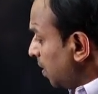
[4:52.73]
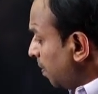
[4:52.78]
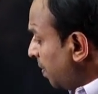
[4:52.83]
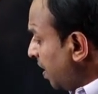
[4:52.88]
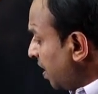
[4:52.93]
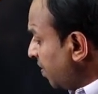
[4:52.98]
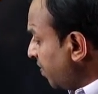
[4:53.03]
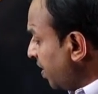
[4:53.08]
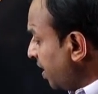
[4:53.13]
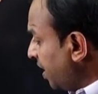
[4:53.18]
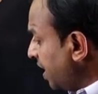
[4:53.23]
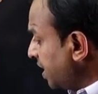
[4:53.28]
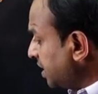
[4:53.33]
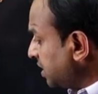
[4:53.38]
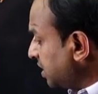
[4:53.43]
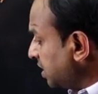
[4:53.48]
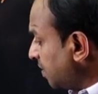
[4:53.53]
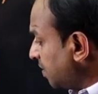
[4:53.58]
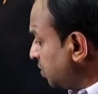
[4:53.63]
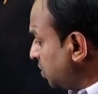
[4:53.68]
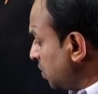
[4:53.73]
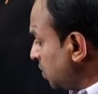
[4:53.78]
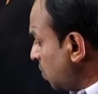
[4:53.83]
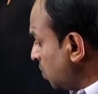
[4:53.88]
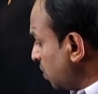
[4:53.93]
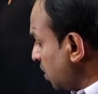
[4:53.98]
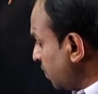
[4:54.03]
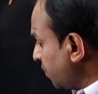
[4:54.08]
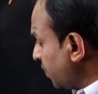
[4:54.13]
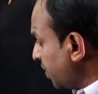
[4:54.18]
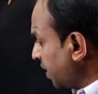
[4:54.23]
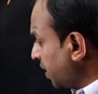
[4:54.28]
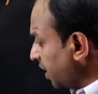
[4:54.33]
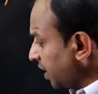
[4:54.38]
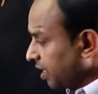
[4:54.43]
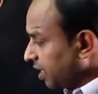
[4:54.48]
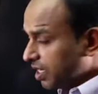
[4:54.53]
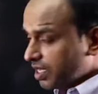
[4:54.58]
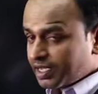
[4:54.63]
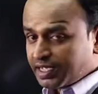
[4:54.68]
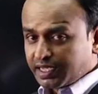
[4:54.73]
by variation of zero to infinity.